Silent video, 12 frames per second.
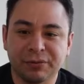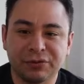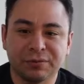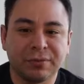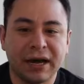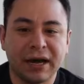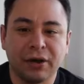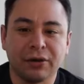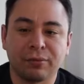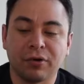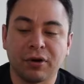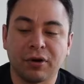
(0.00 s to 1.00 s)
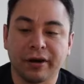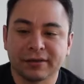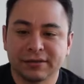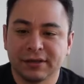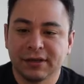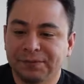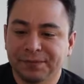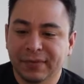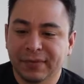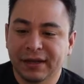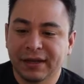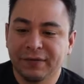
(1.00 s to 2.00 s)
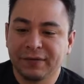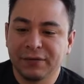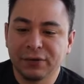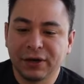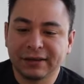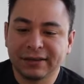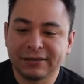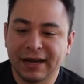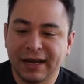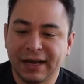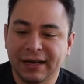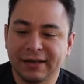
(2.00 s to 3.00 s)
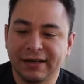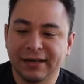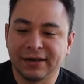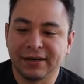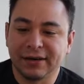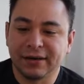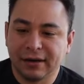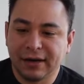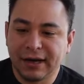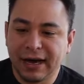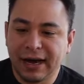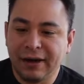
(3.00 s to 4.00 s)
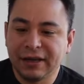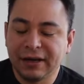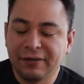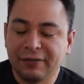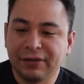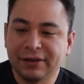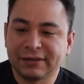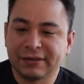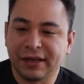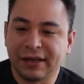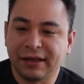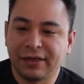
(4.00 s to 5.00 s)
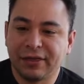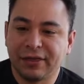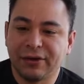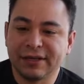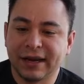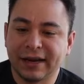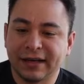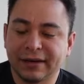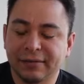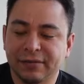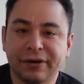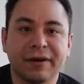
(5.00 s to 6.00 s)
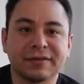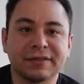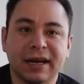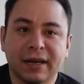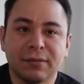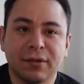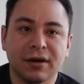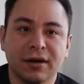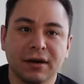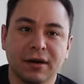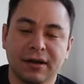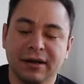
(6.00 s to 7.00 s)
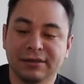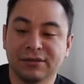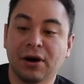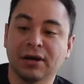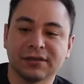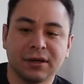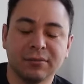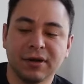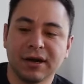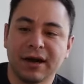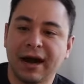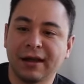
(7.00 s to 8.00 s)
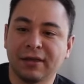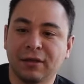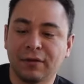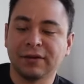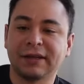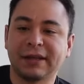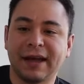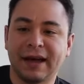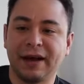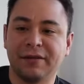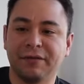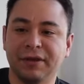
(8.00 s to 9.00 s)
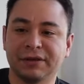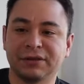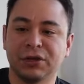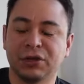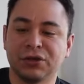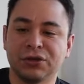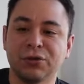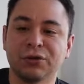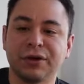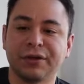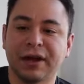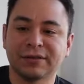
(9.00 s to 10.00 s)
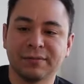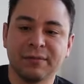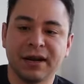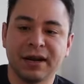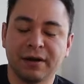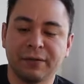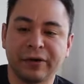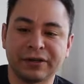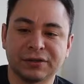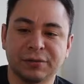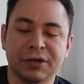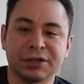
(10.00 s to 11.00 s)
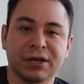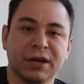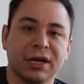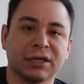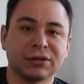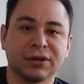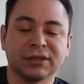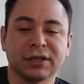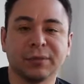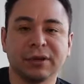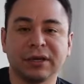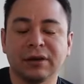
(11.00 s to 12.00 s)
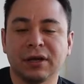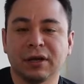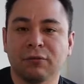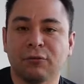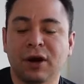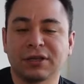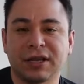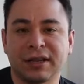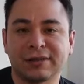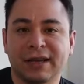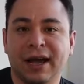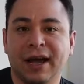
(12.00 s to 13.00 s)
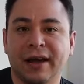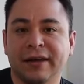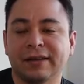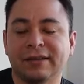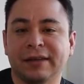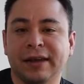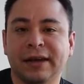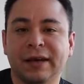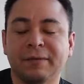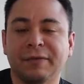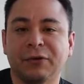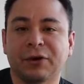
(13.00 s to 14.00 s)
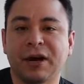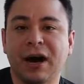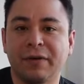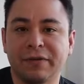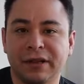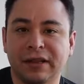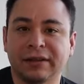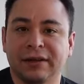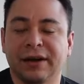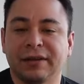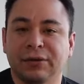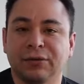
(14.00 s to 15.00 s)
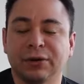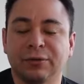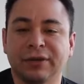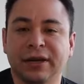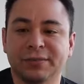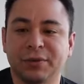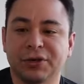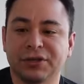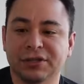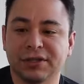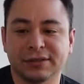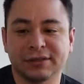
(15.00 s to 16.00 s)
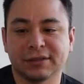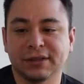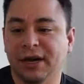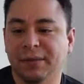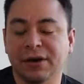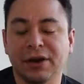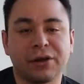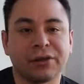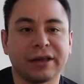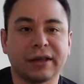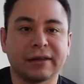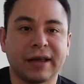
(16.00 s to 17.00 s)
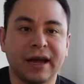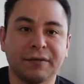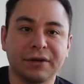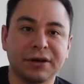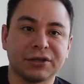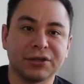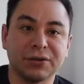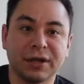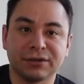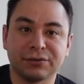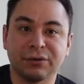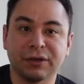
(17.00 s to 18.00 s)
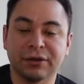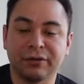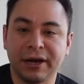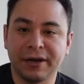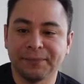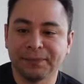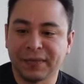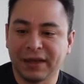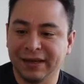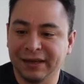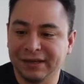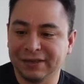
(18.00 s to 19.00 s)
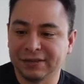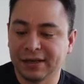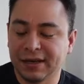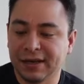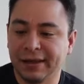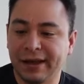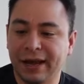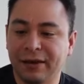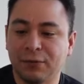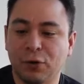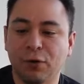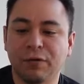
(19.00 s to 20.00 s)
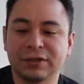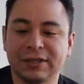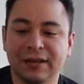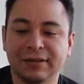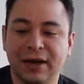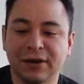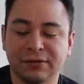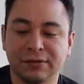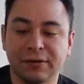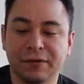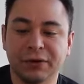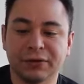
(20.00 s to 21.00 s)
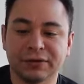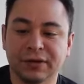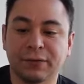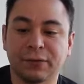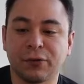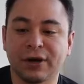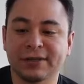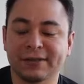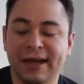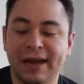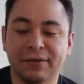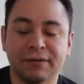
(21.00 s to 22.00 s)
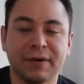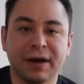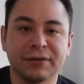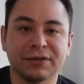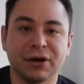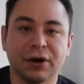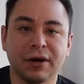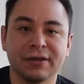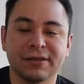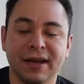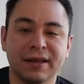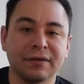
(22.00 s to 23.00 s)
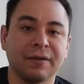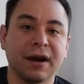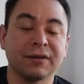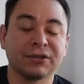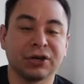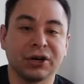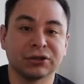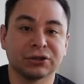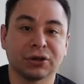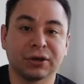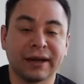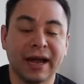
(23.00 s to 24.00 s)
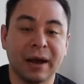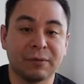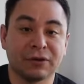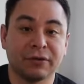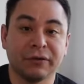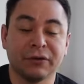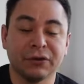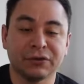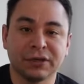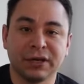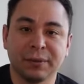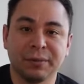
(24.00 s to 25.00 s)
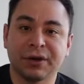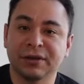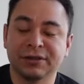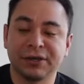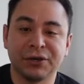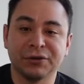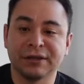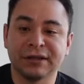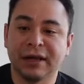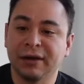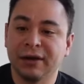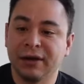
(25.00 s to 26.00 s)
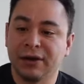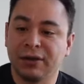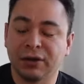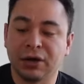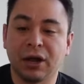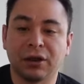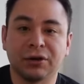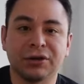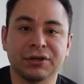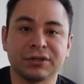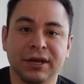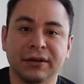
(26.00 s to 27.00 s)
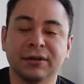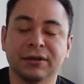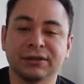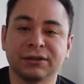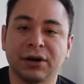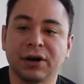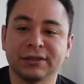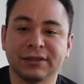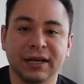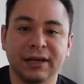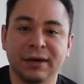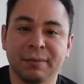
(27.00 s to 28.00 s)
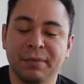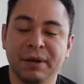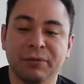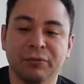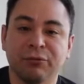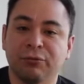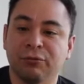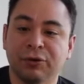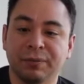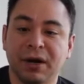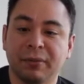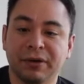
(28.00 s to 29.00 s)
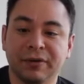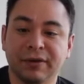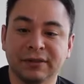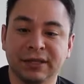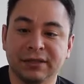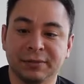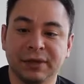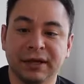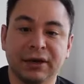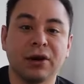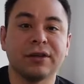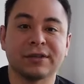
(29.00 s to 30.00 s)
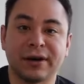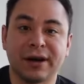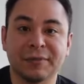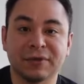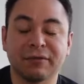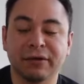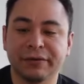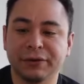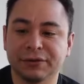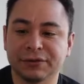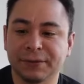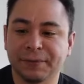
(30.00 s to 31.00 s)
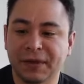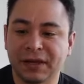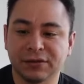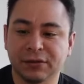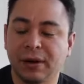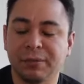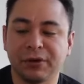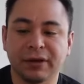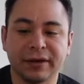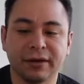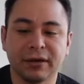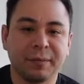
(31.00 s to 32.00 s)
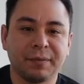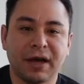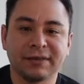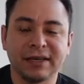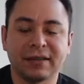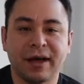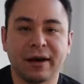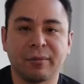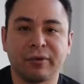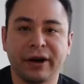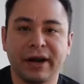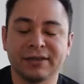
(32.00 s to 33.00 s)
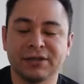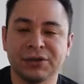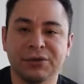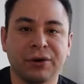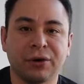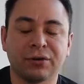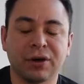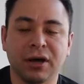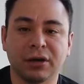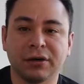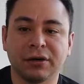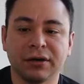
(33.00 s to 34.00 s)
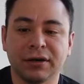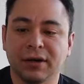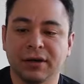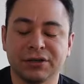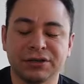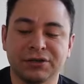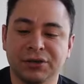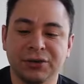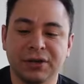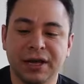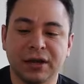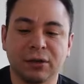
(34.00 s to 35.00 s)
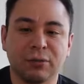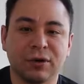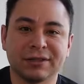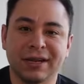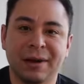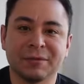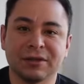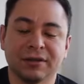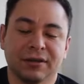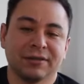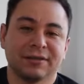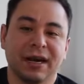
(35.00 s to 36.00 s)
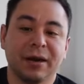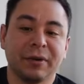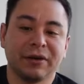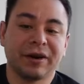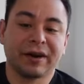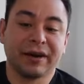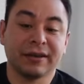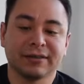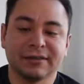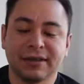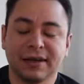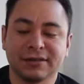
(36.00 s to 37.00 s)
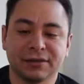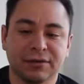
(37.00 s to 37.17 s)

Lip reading: buy other products. If you look at this ad here, everything around this like 30-second, 35-second mark is awesome. I love that they have this 200,000 men have already switched. So as someone watching this ad, they can feel confident that they're not the only one that has purchased this. Another thing that they have here too that's really great is they have over 10,000 reviews. And of course, they have the 5 stars, and the 5 stars look like Amazon reviews because they're using that the colors and the stars that people would probably resonate to be like, oh, these are Amazon reviews. So remember, like I see a lot of brands do their own color. Just do the yellow ones that Amazon does. Everybody recognizes that. So